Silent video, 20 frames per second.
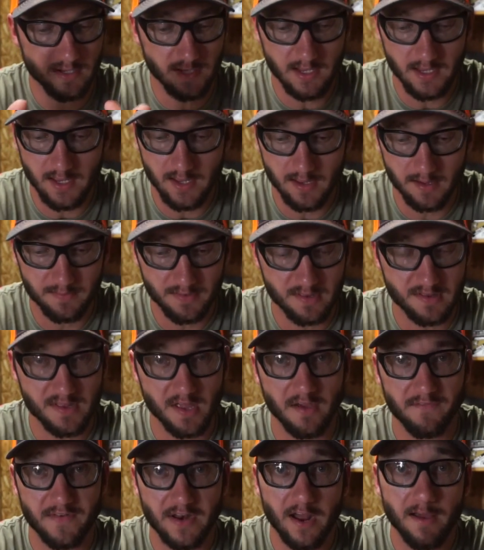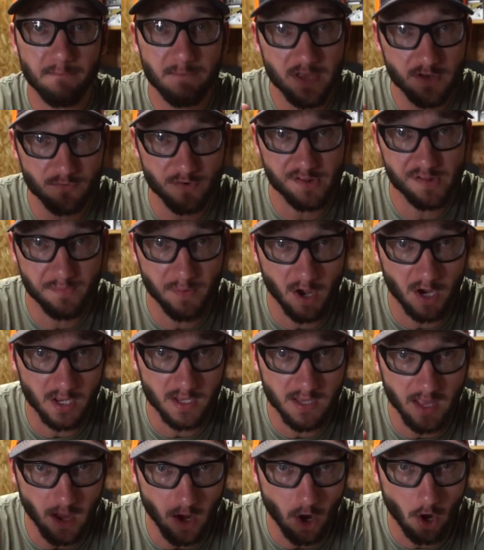DMs and stuff, and I've been
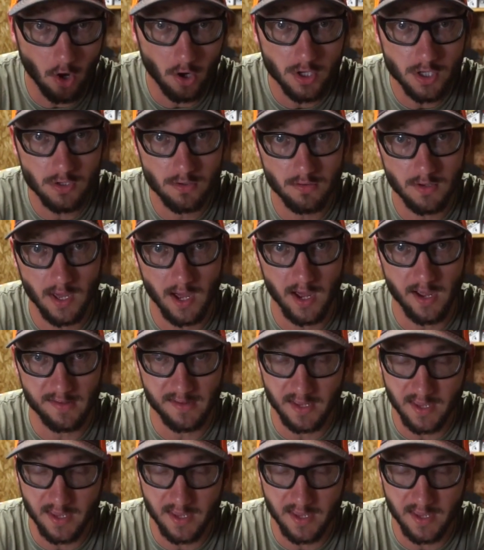responding to all you guys.